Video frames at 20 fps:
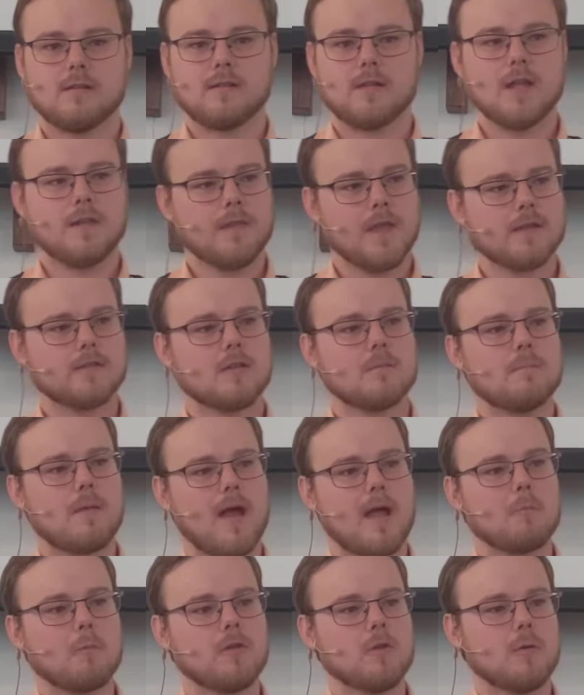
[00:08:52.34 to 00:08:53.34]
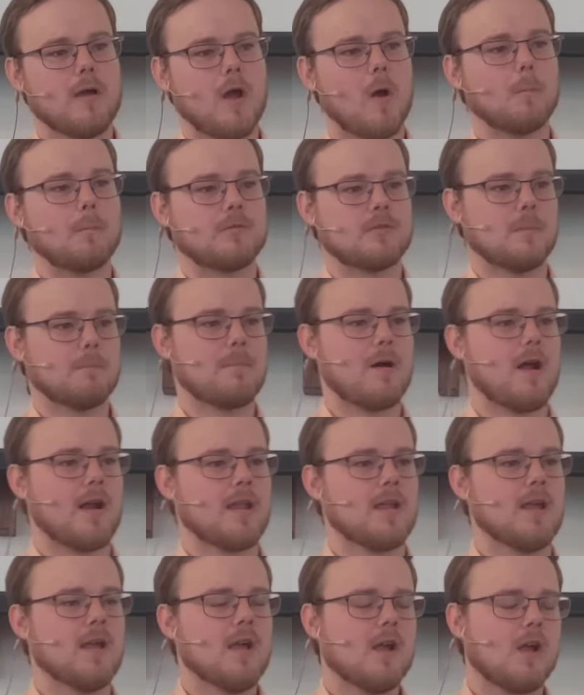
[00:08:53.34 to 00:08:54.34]
Take that to mind when you help
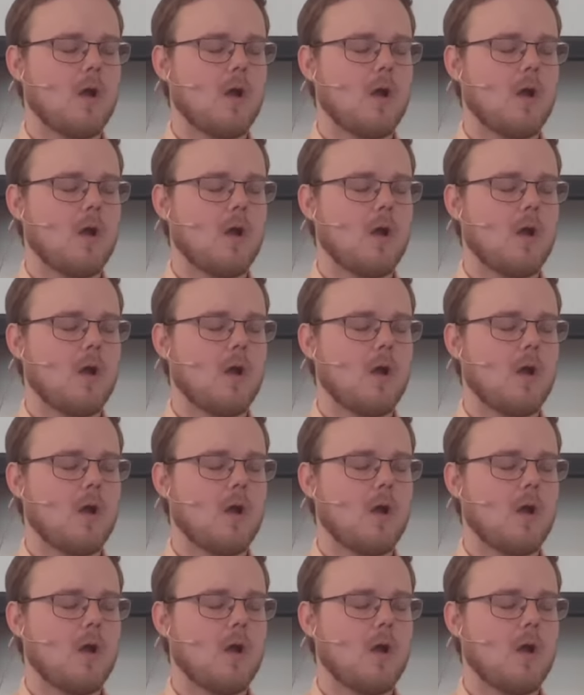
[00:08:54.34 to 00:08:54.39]
somebody.